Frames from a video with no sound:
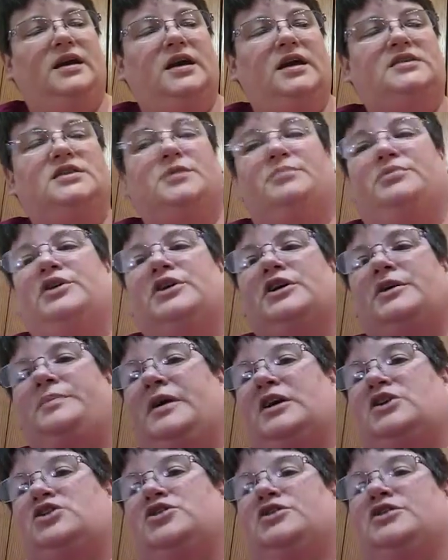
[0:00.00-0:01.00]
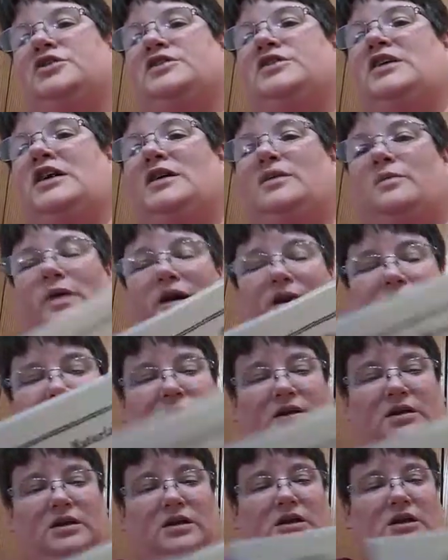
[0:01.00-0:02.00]
It's a blurry picture to start
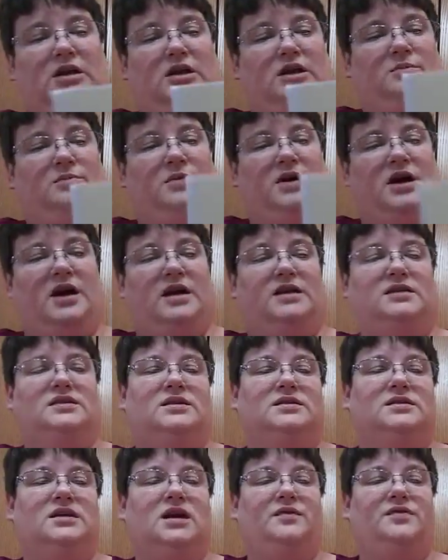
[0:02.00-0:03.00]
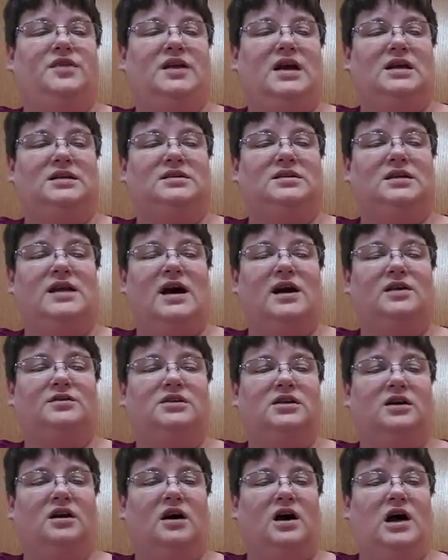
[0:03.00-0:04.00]
with. But it says, Give thanks
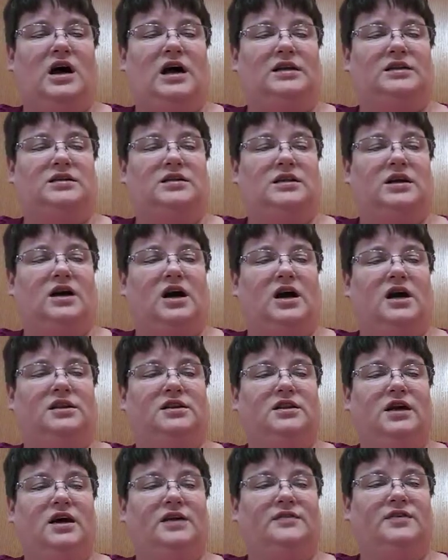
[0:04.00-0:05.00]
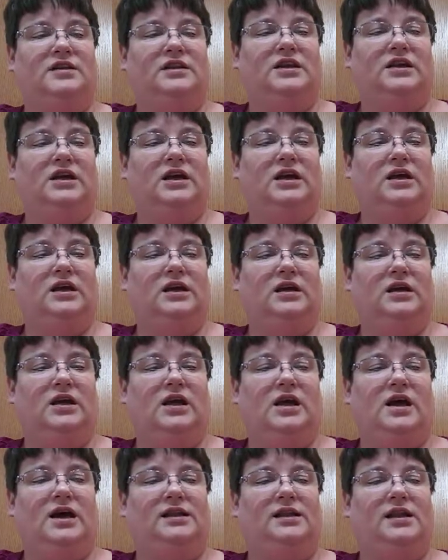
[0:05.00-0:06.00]
aloud to God, to God the heavenly King,
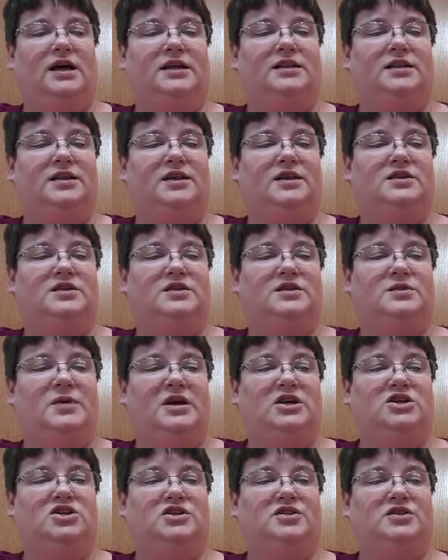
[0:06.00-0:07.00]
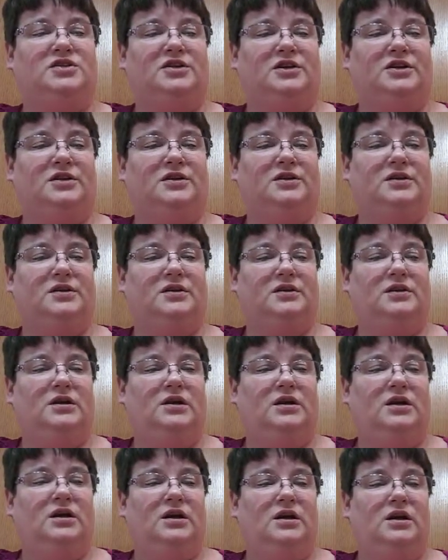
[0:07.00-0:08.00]
and let the spacious earth
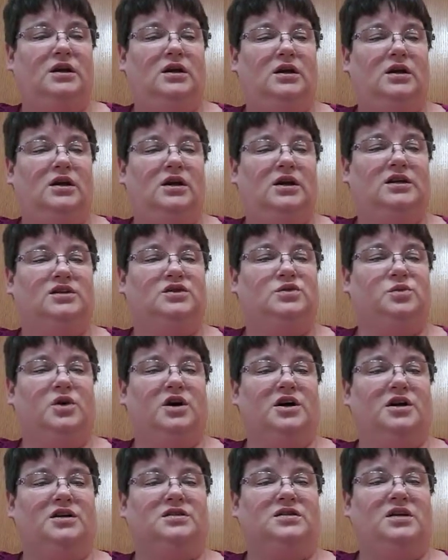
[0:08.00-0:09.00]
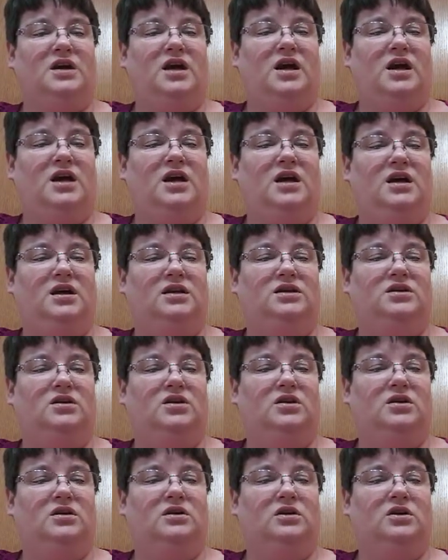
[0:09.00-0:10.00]
his works and
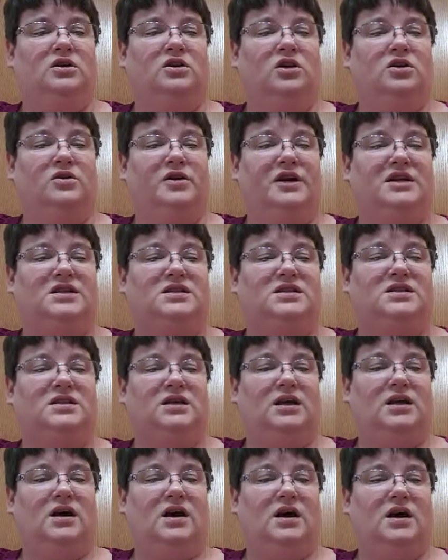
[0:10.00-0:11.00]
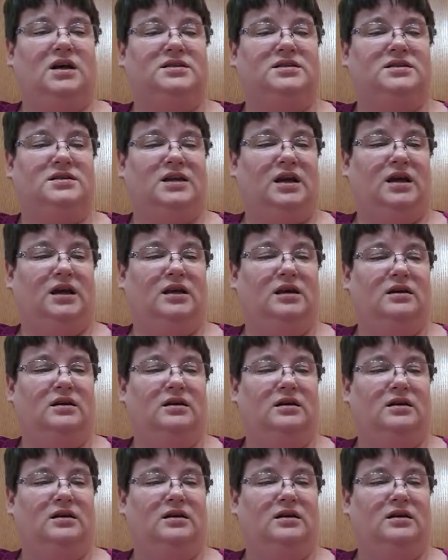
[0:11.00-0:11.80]
glories uh, sing